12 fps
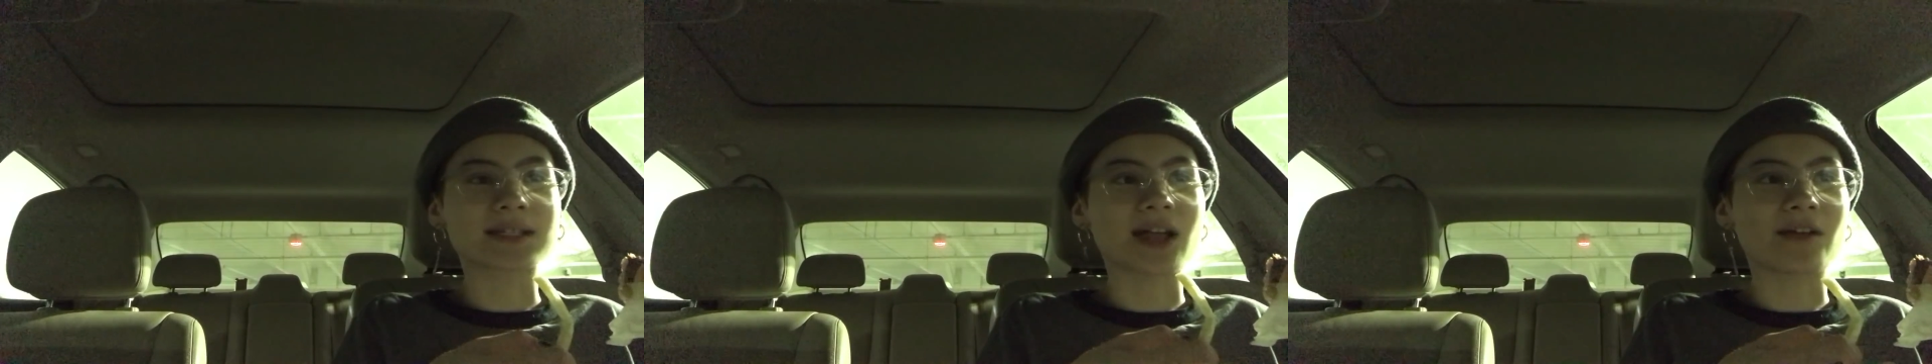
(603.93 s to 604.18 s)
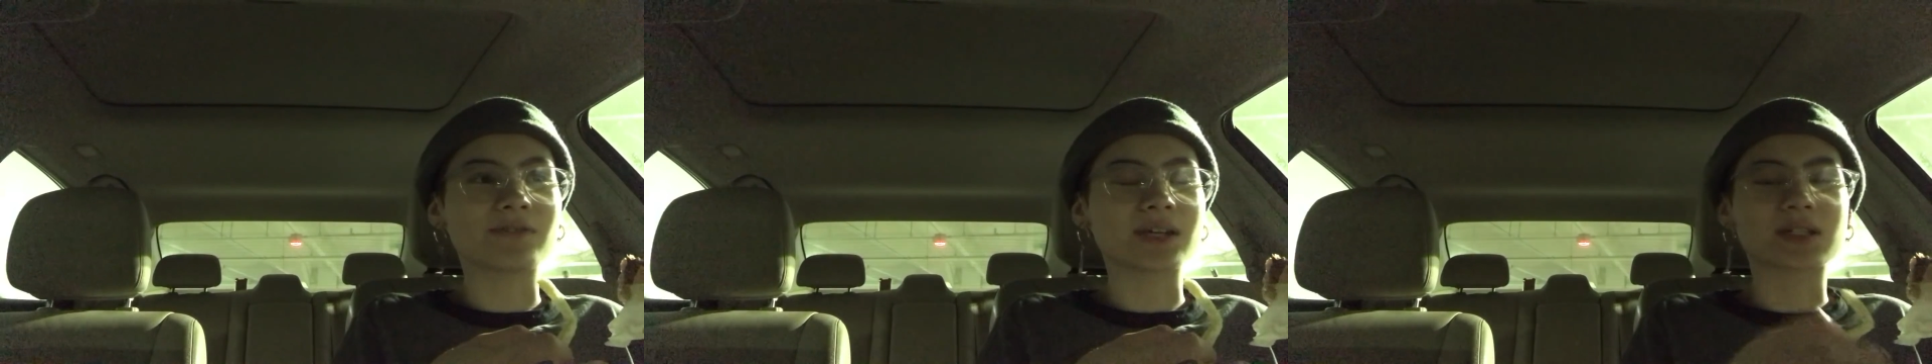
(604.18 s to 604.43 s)

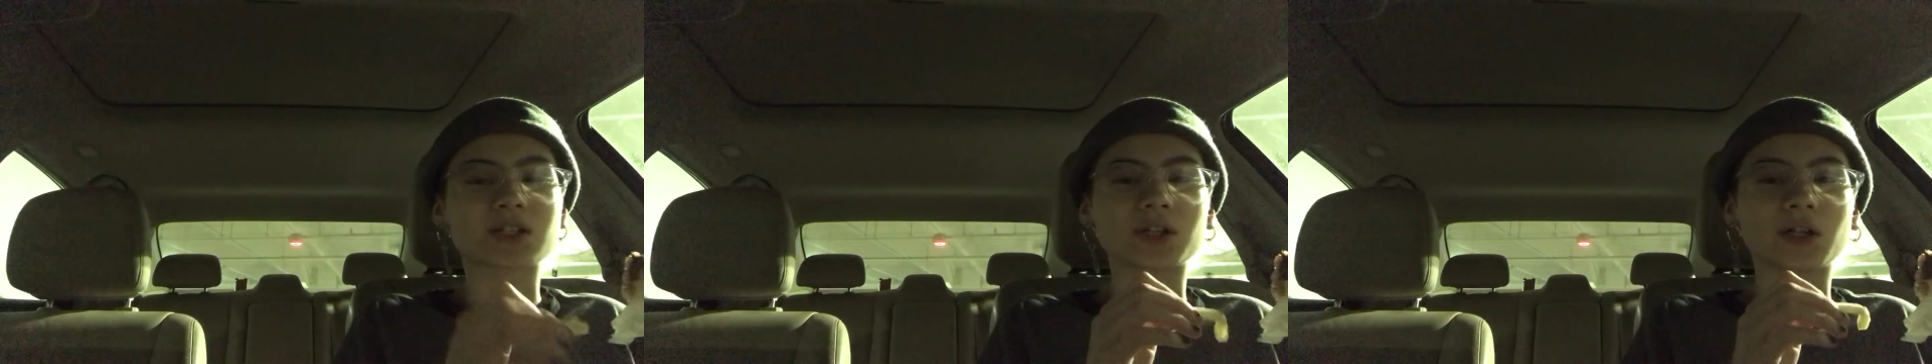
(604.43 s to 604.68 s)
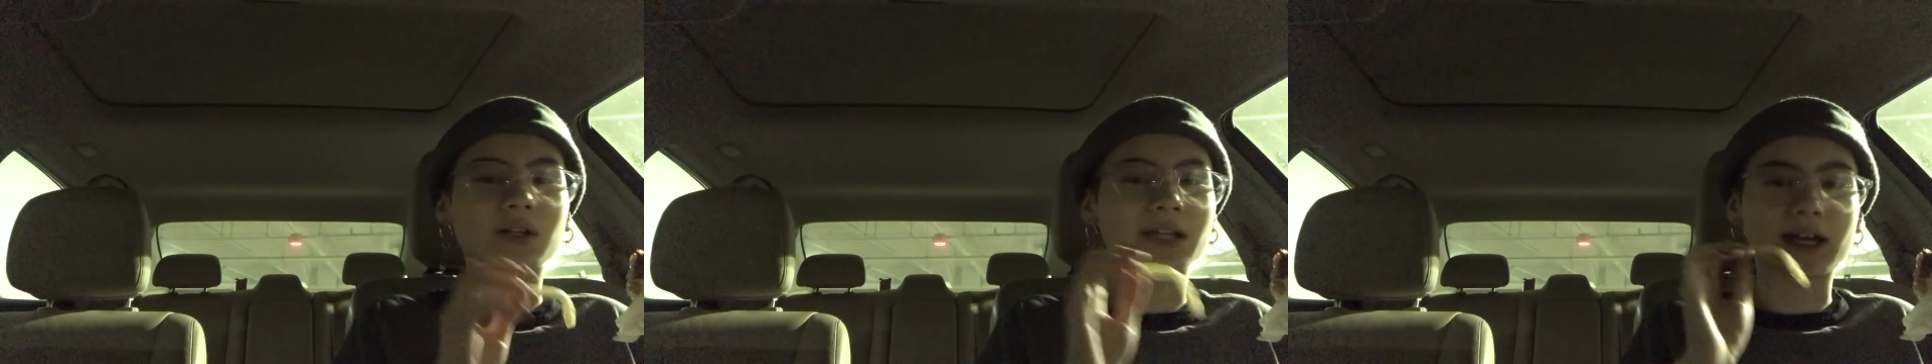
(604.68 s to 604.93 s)
selfies to
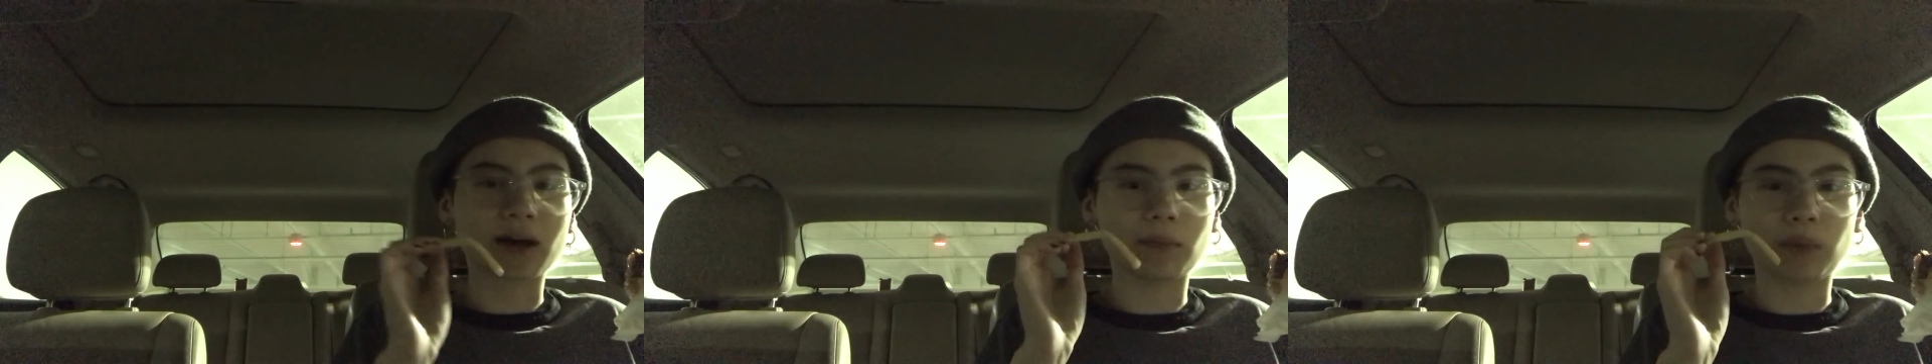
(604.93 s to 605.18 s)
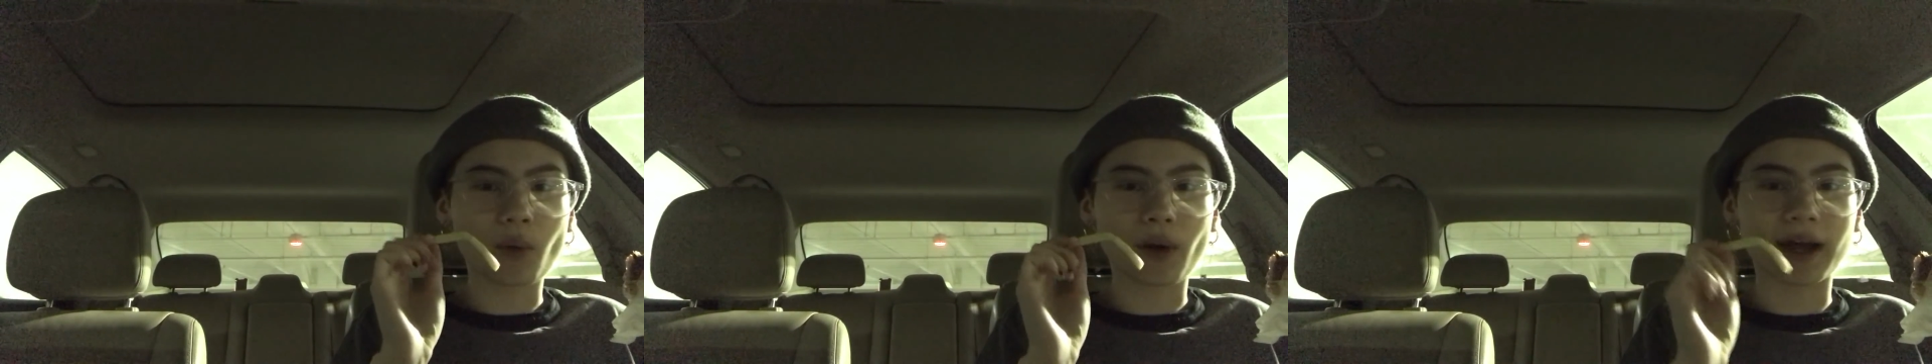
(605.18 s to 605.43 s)
look like a
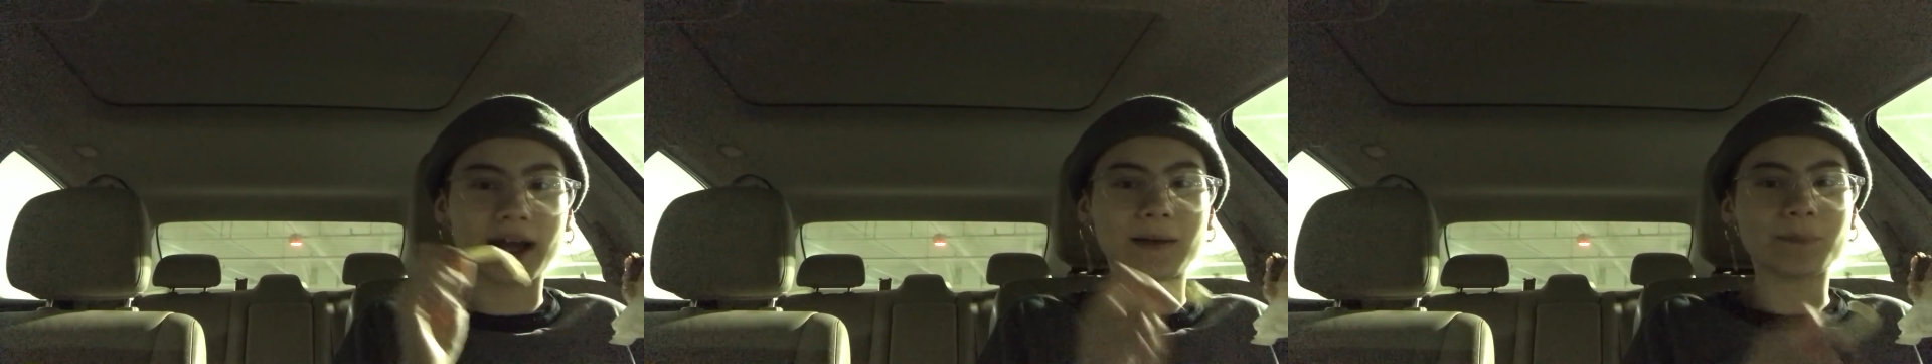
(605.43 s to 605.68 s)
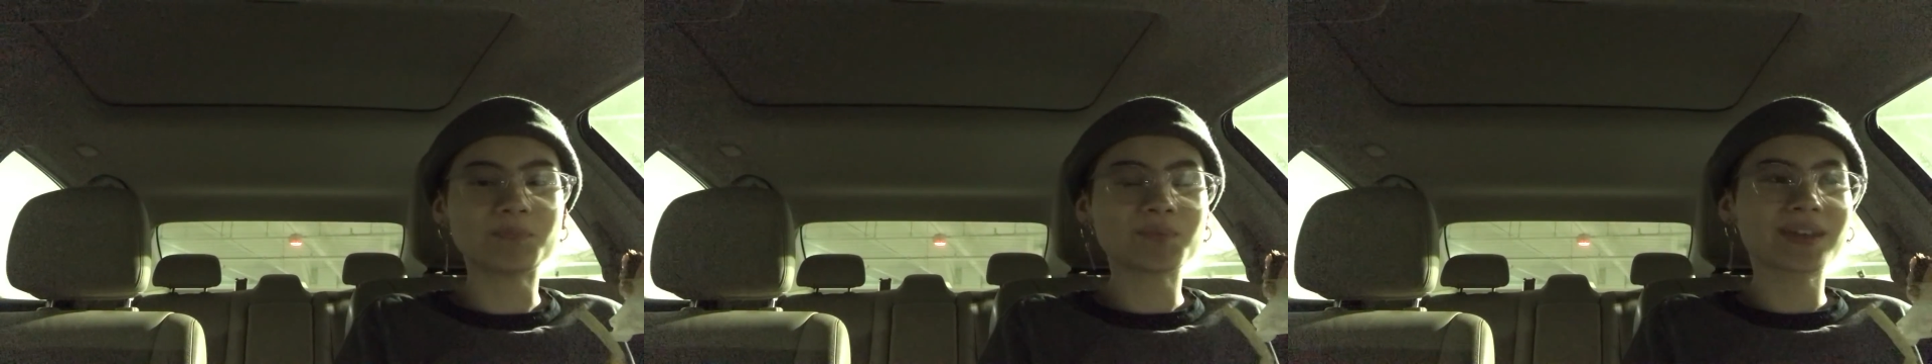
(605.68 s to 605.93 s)
boy,
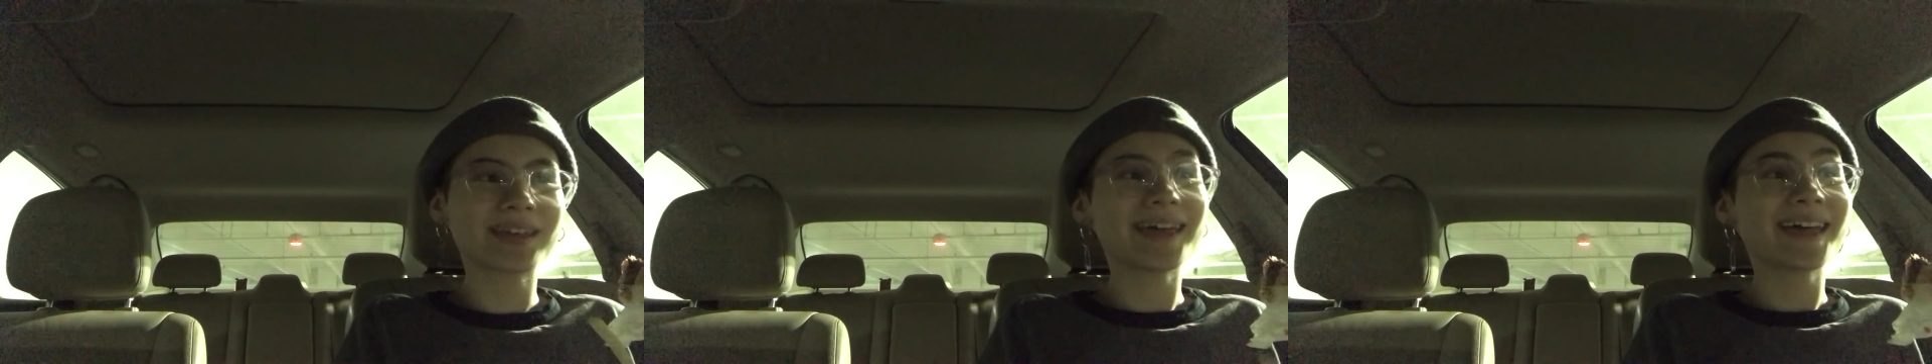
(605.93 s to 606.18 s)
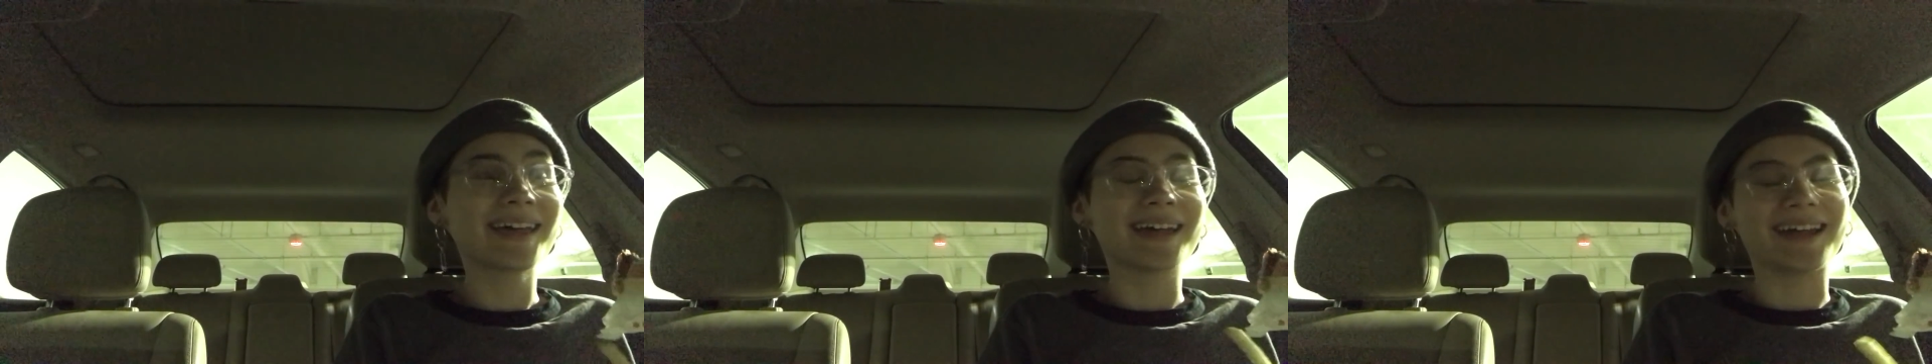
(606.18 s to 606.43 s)

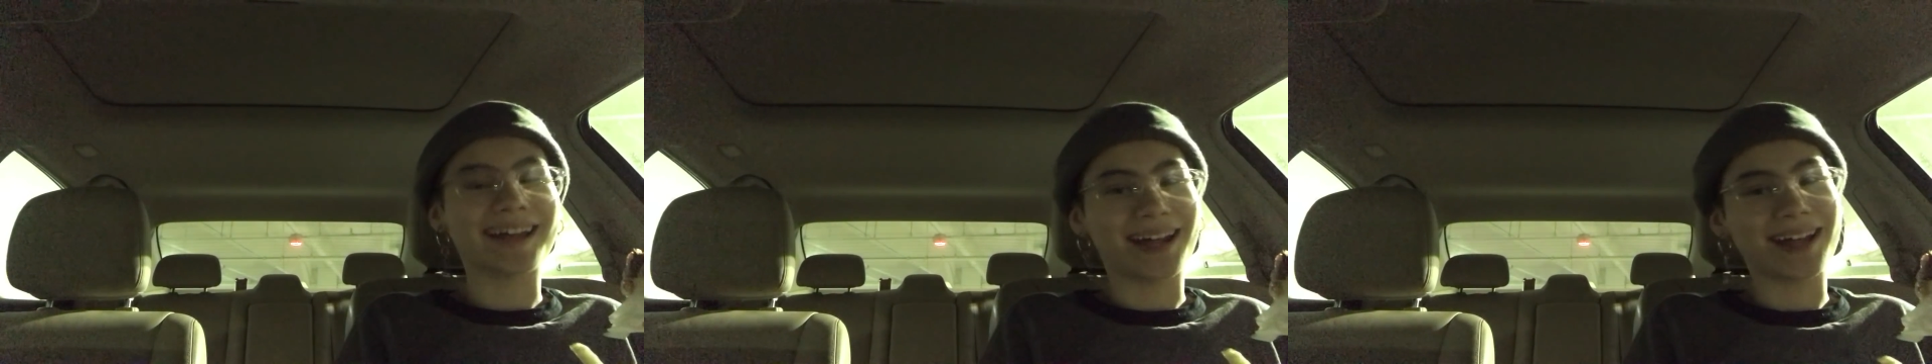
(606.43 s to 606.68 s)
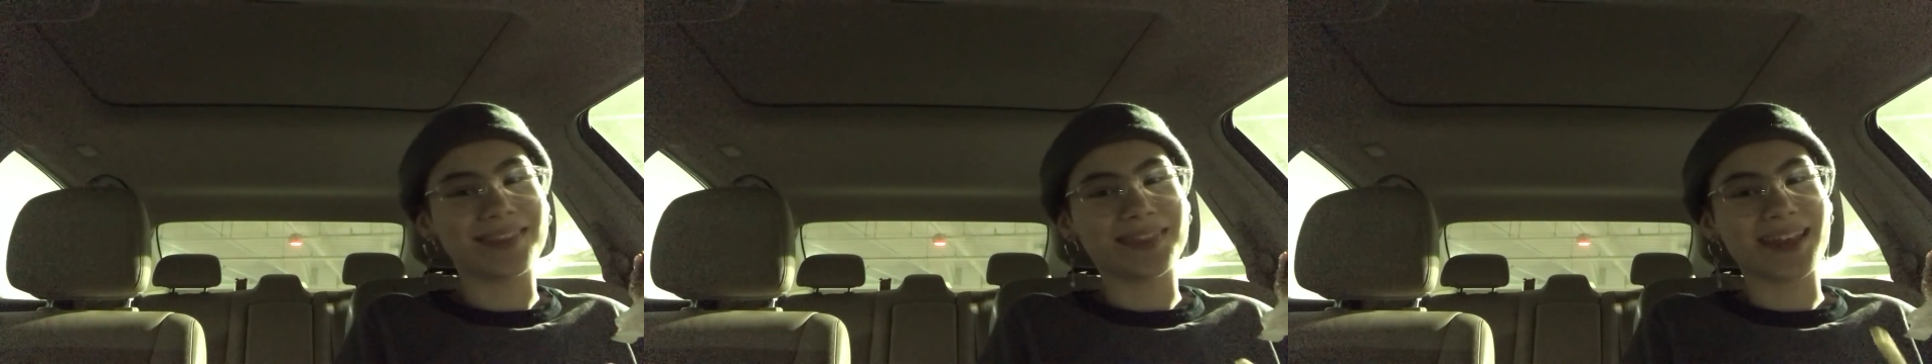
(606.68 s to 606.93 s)

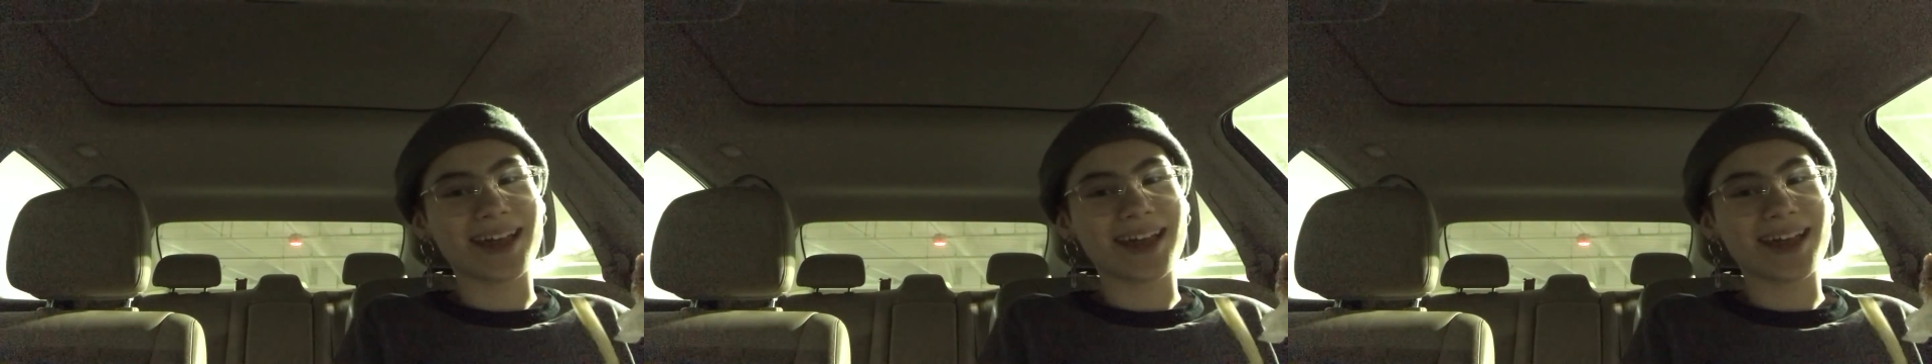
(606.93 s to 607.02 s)
and